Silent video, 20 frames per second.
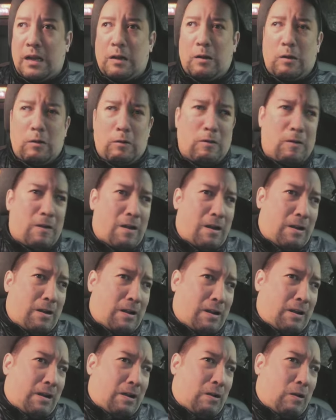No,
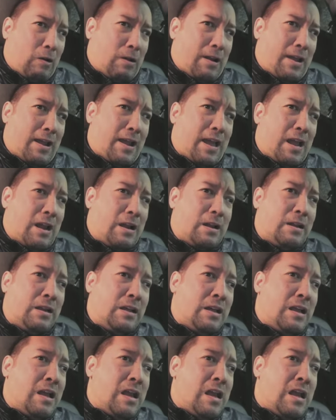and then, they had
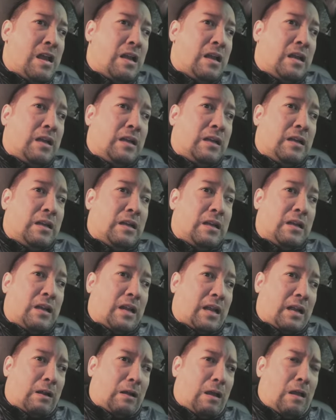
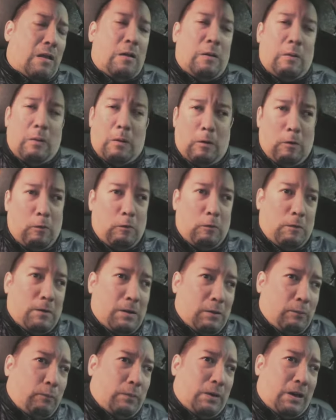like
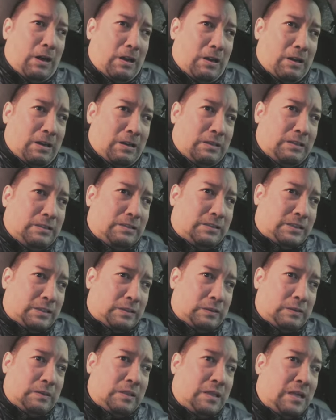old Impalas
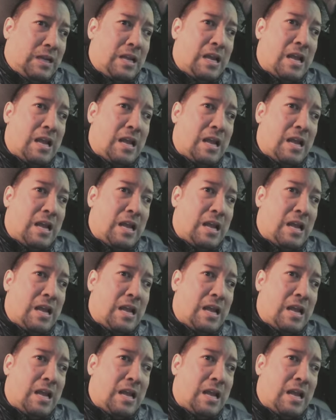and